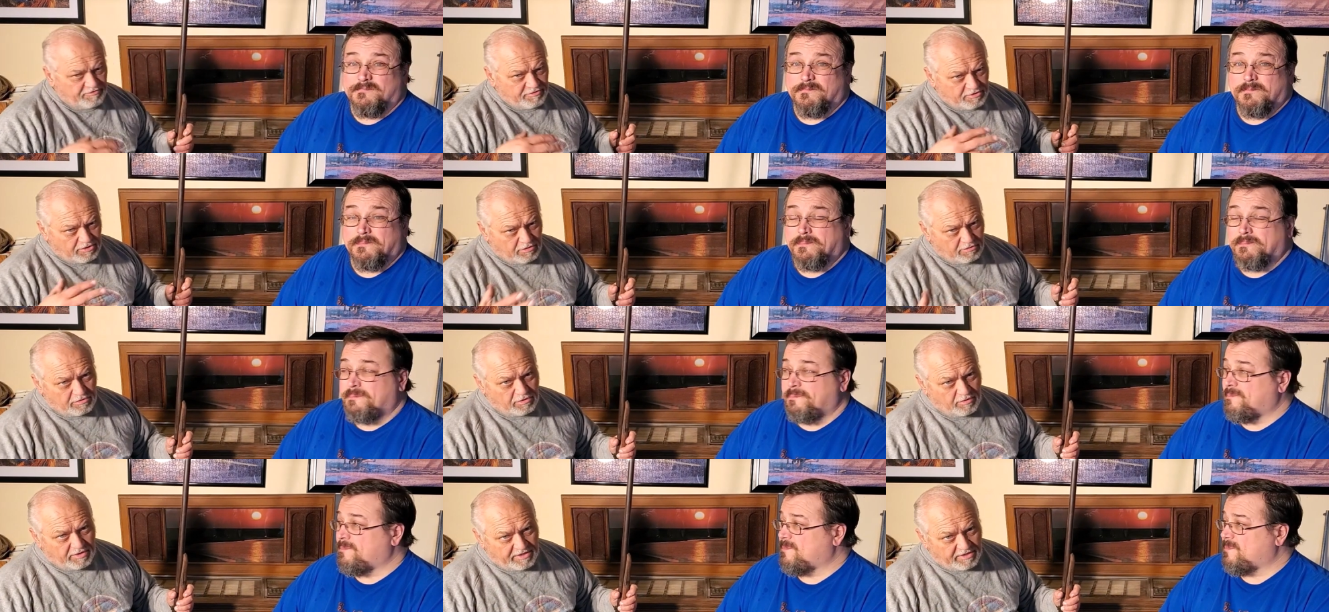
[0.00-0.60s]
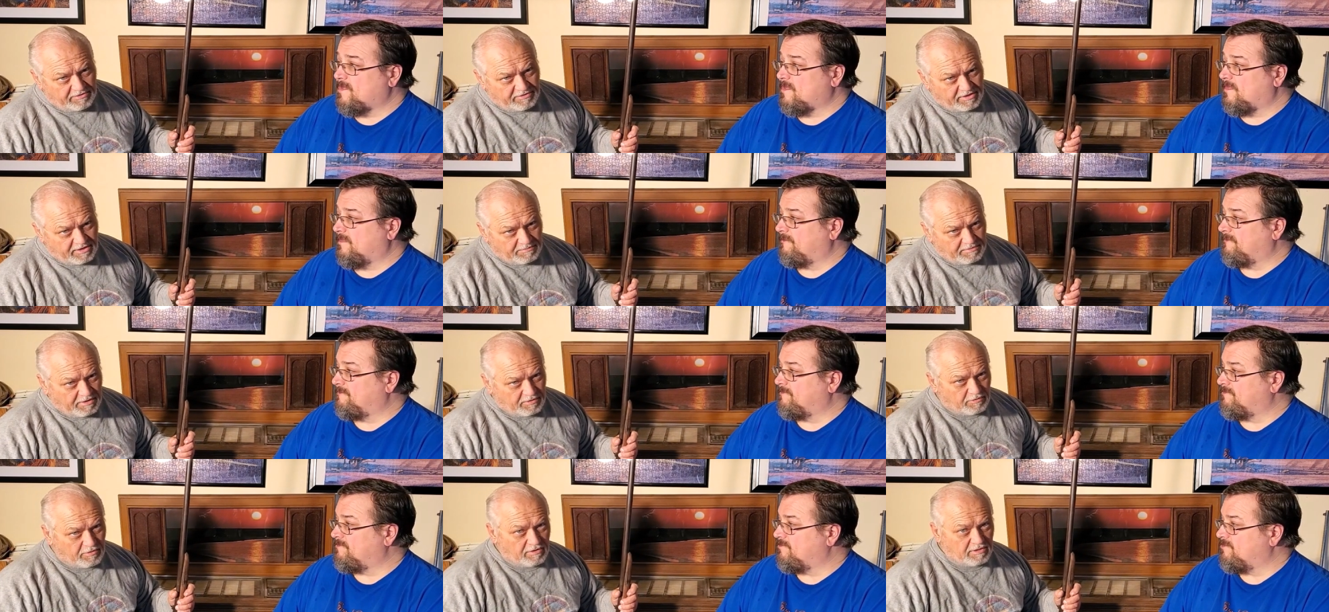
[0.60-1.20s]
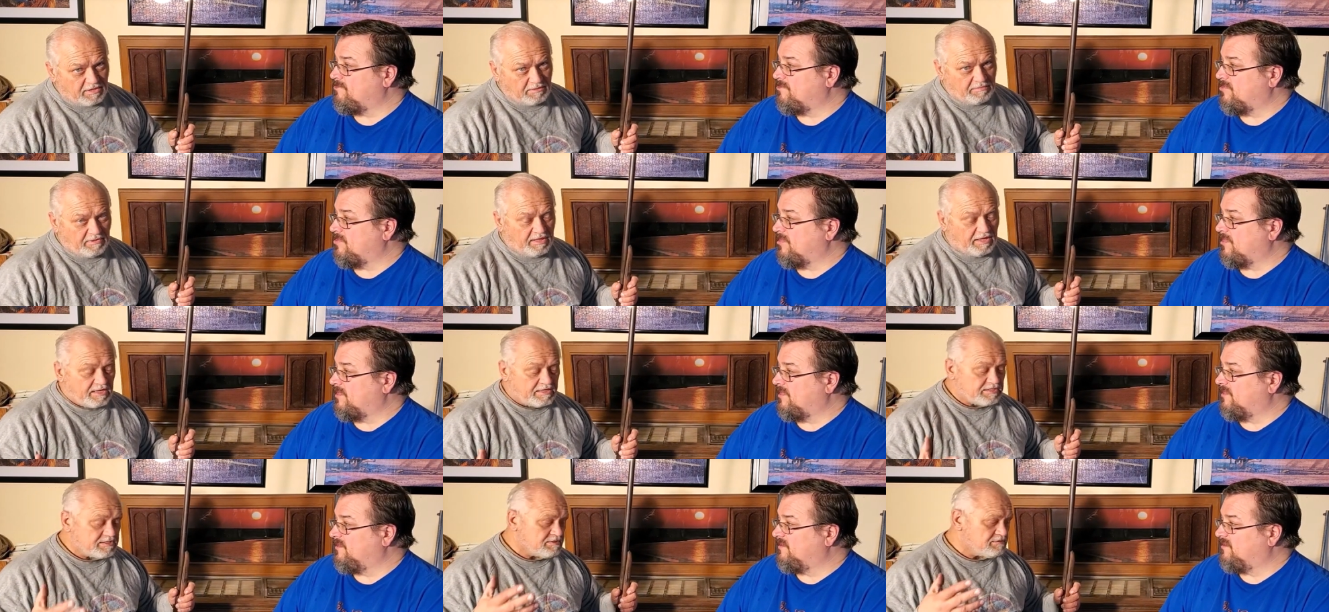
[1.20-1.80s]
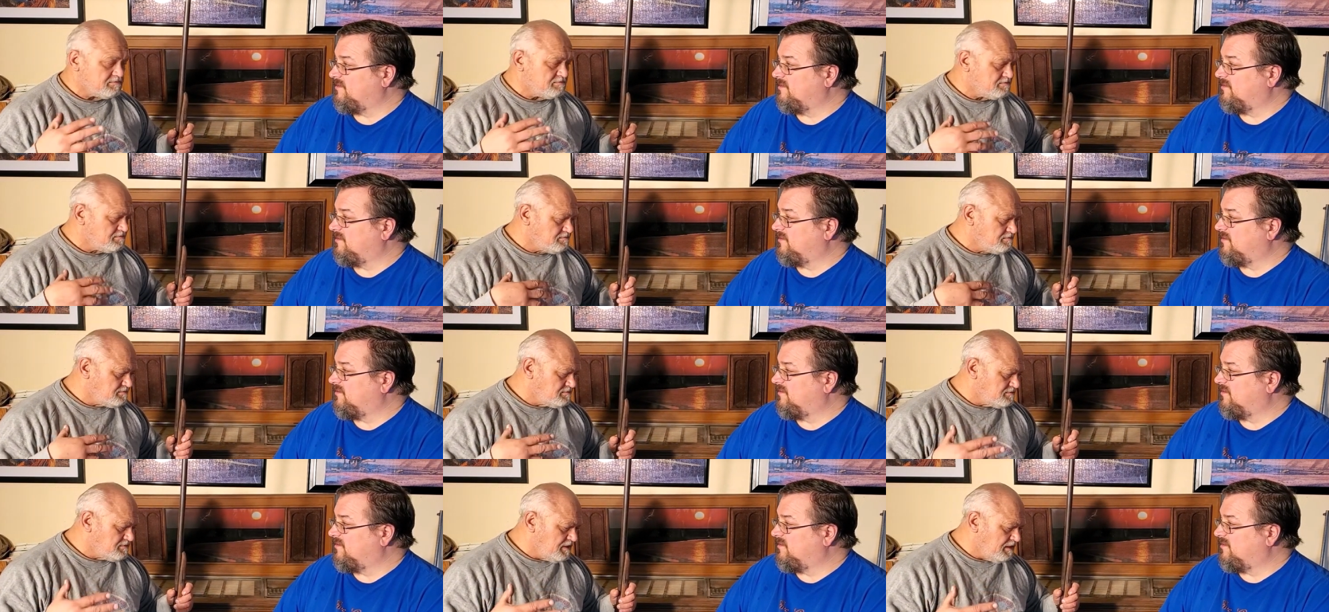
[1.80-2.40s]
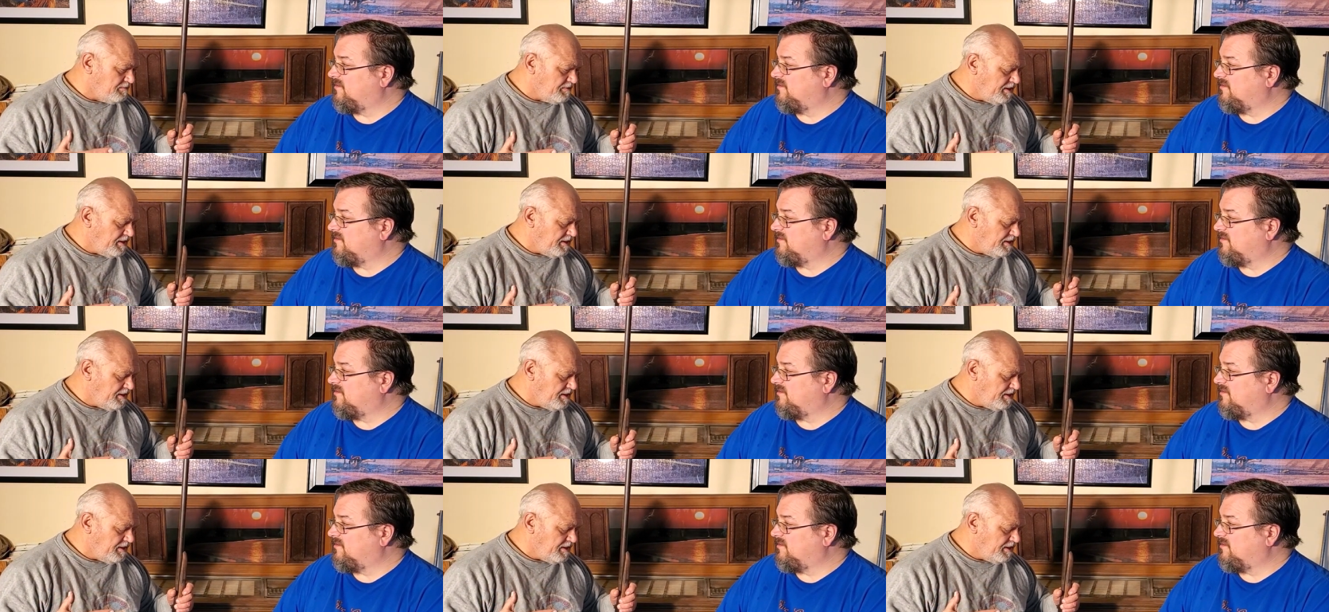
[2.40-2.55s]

Speaker 1: you don't know anything about rolling blocks, let